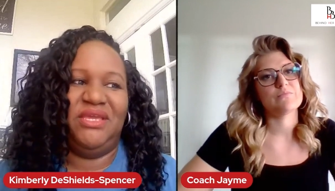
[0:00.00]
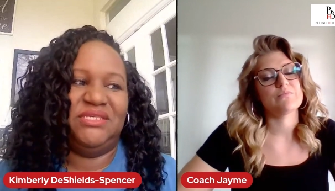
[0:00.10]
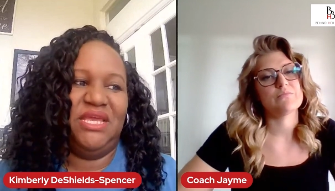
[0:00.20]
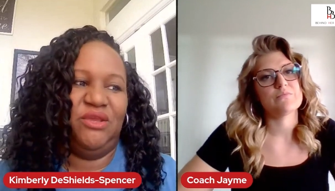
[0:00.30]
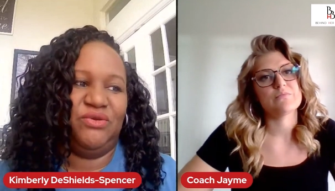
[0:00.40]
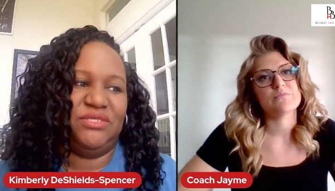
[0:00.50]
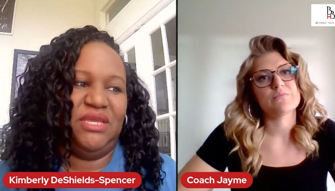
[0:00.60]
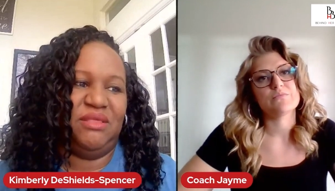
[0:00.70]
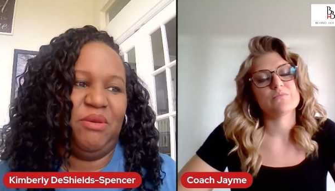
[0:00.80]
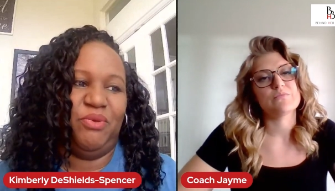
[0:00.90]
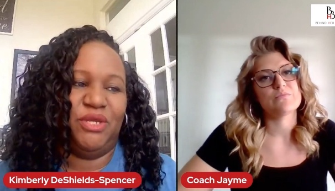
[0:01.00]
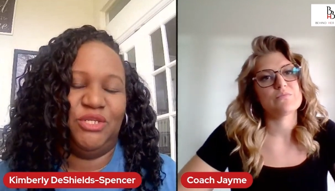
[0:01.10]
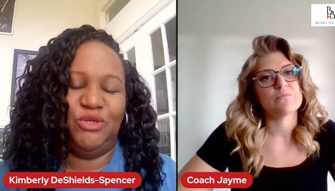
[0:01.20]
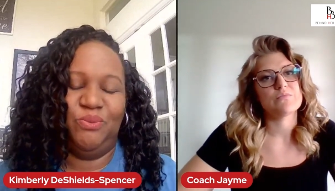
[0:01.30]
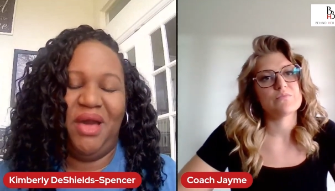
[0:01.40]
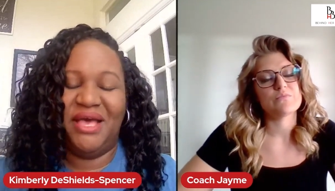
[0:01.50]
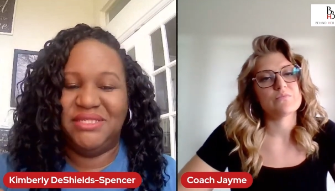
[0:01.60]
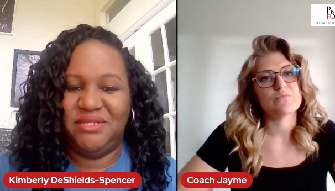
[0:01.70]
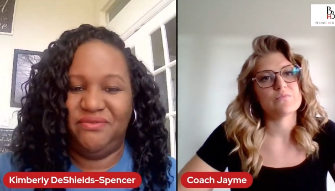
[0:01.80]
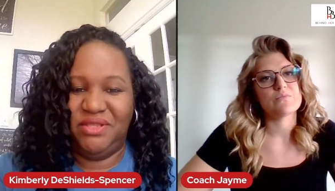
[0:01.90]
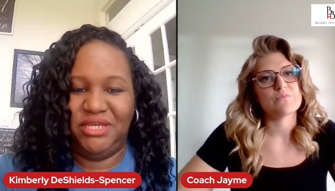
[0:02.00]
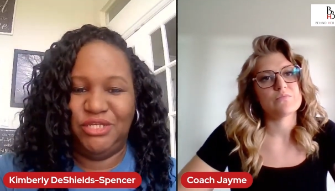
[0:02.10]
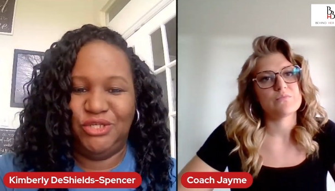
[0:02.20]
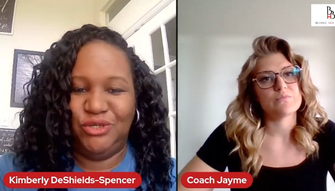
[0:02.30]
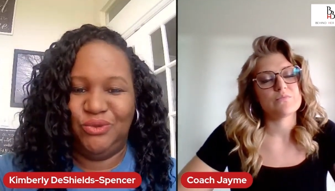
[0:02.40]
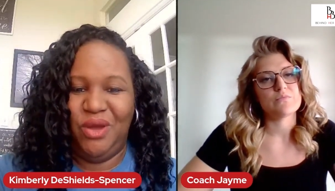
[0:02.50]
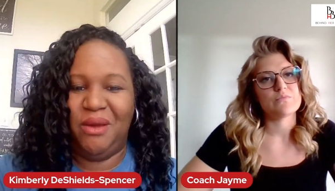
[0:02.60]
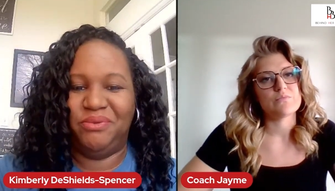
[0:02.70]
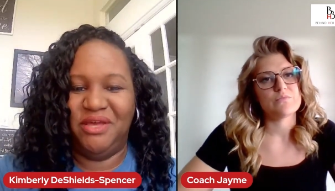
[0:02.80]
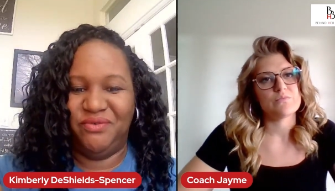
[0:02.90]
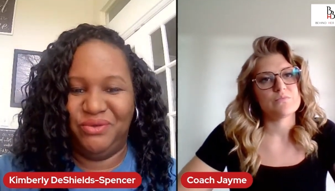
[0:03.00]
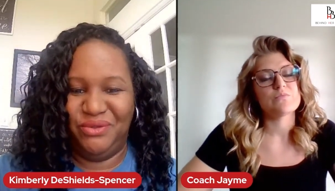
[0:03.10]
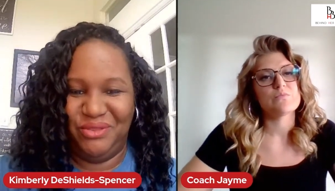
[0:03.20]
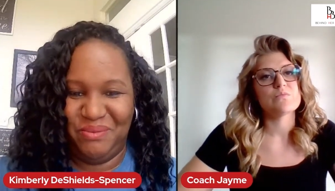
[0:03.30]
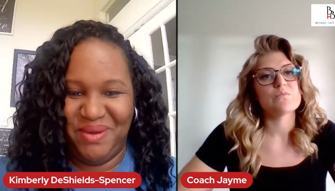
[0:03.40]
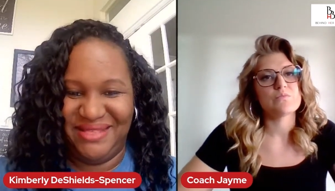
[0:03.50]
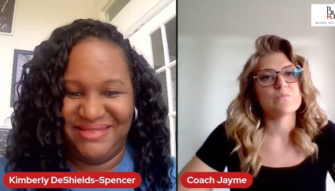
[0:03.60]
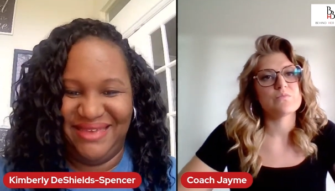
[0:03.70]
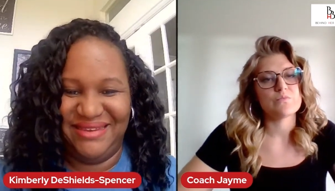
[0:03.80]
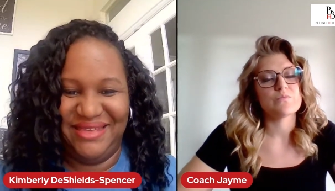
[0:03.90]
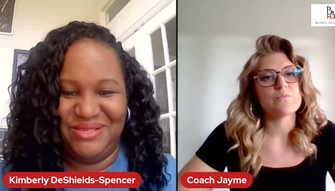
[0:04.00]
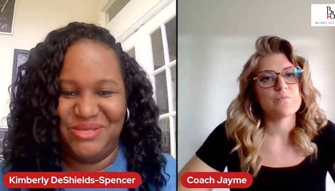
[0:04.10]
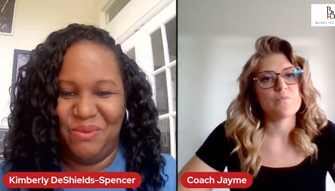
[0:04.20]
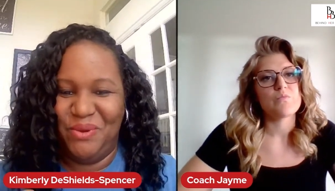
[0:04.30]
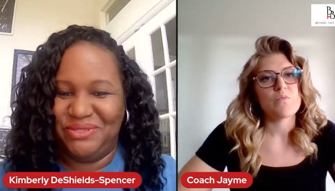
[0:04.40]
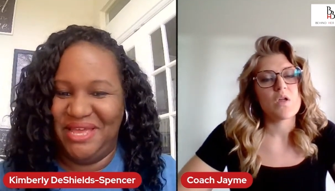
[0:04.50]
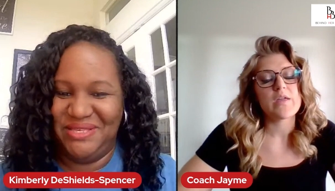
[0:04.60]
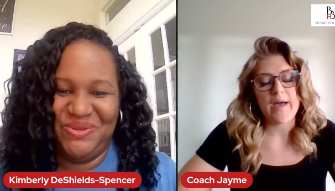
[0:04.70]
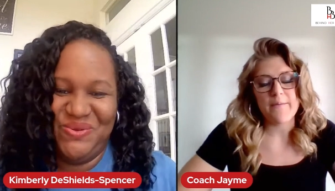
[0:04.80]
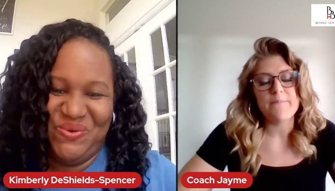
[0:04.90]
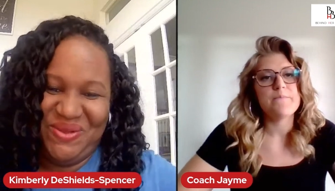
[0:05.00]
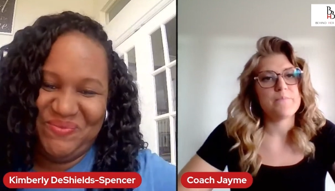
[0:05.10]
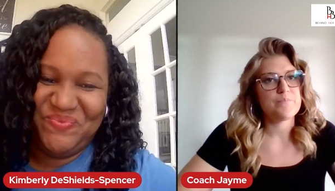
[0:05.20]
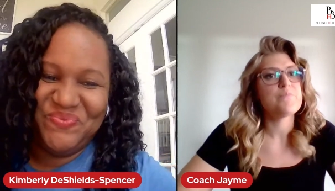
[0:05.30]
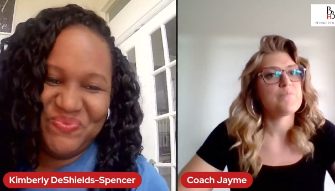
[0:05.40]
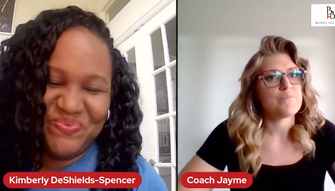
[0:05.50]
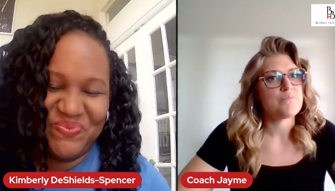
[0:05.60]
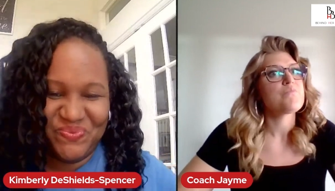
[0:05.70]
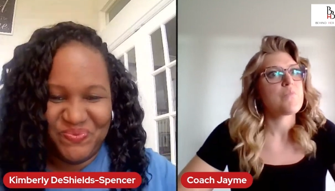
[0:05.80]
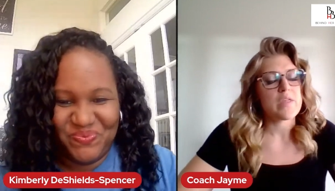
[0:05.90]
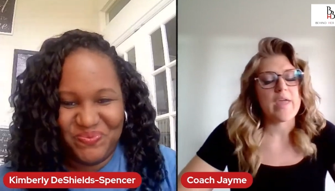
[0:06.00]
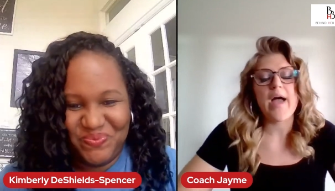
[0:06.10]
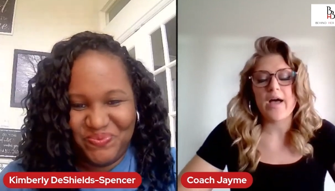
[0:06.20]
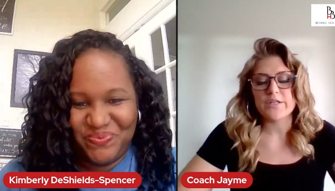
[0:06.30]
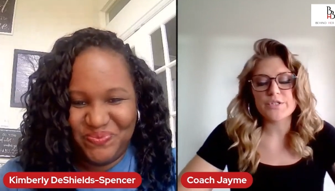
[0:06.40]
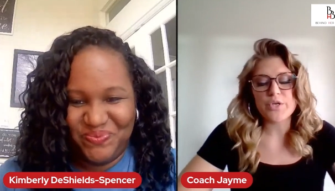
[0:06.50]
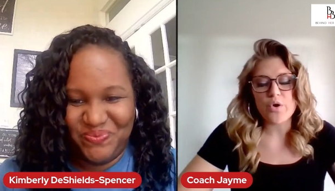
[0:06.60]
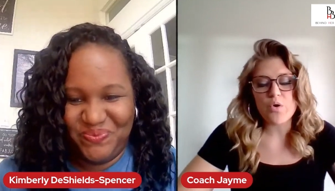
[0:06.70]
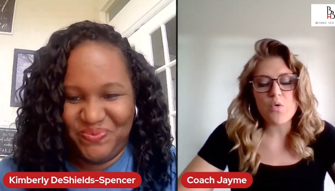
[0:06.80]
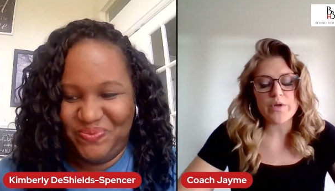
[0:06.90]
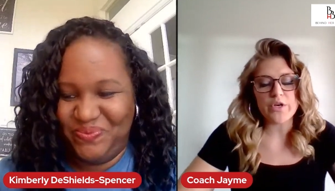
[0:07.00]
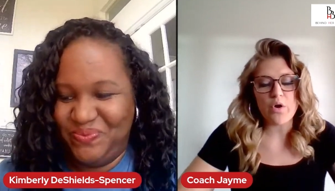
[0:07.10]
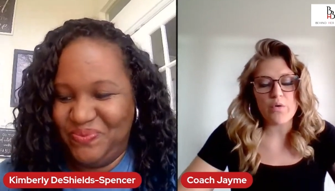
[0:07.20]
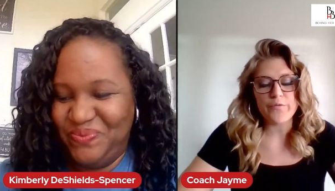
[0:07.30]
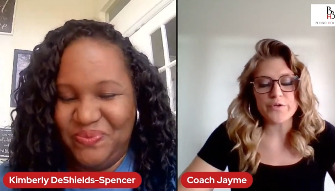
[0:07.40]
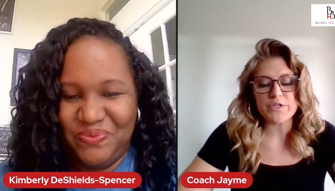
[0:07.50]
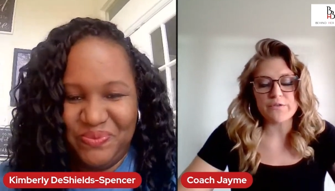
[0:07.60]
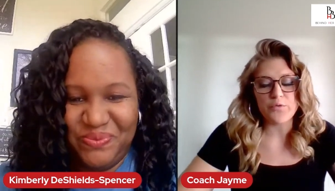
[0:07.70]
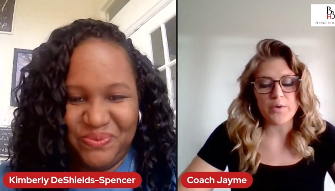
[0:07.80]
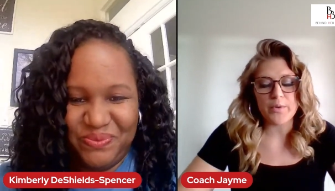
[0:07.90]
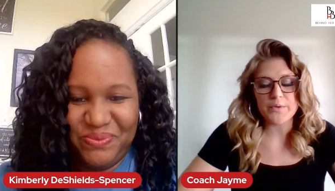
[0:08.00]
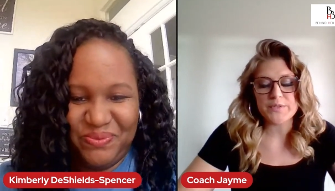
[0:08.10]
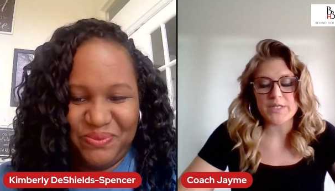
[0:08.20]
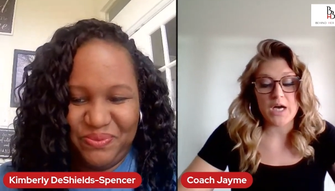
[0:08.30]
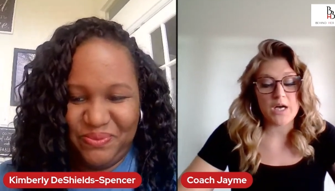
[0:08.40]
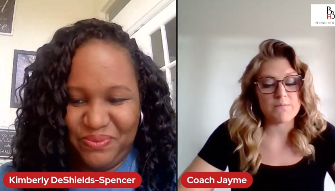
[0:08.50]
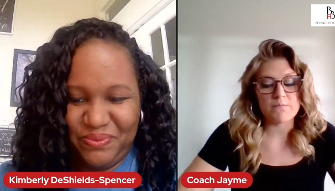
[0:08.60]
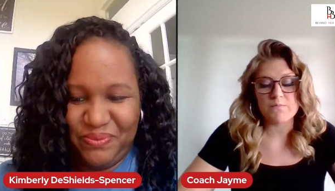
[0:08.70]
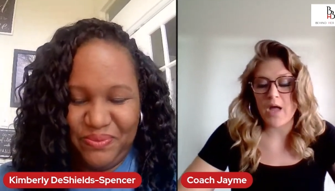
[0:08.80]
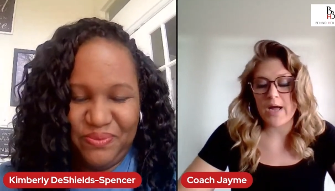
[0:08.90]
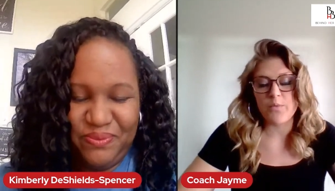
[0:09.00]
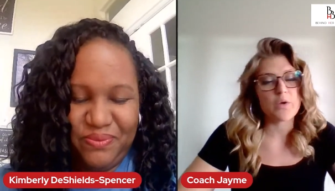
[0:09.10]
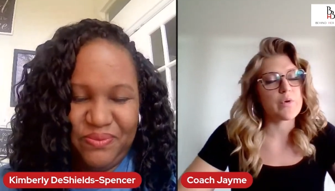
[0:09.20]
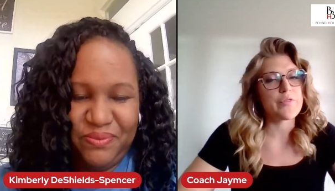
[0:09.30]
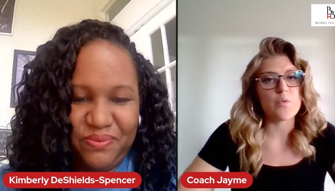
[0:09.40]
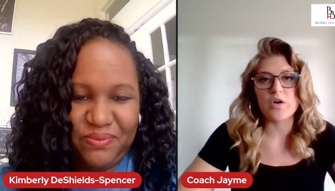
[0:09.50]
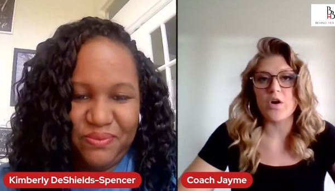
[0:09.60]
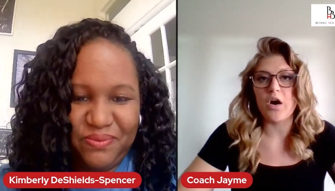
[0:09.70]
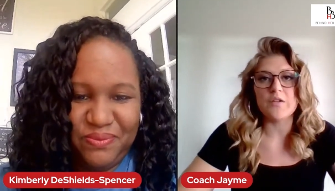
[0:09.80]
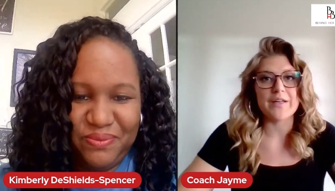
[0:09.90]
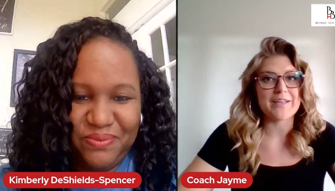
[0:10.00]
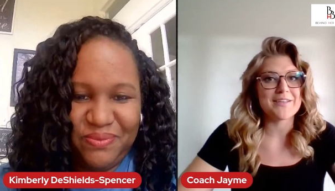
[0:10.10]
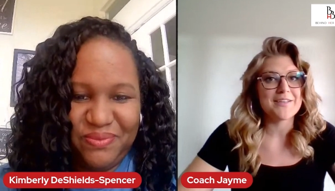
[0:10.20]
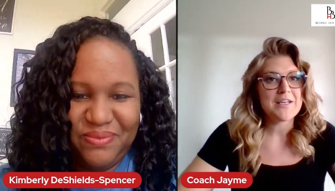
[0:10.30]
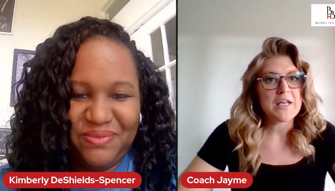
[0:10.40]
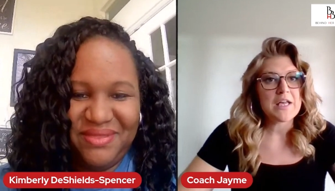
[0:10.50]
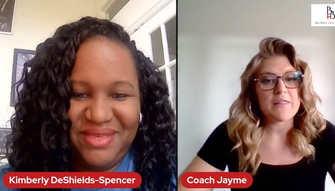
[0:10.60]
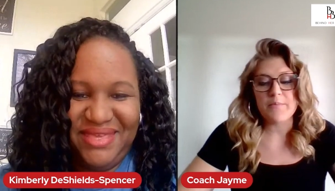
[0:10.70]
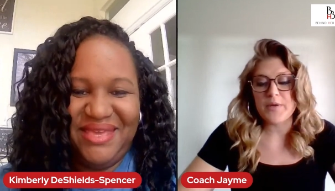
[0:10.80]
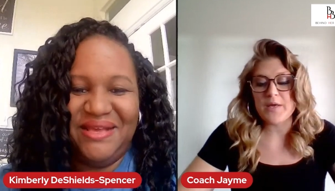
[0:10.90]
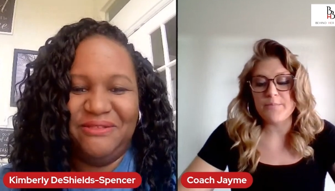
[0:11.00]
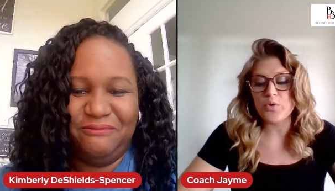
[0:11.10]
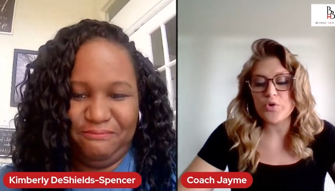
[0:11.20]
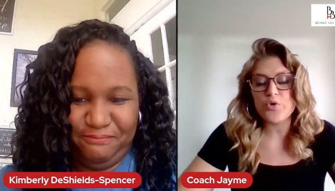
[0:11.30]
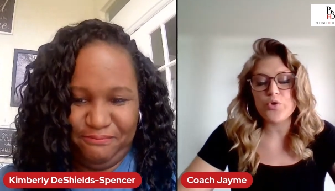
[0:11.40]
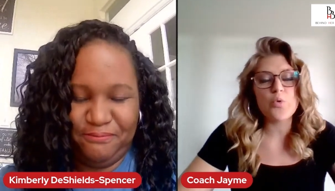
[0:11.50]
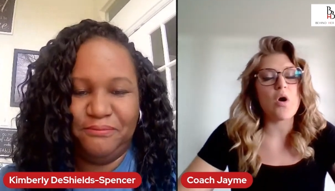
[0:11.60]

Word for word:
Speaker 1: things that you're seeing that people can do positively to up level their mindset? So both yeah. sides of the coin.
Speaker 2: Yeah. So, you know, first and foremost, um, I work with the workaholic, the people mm-hmm. who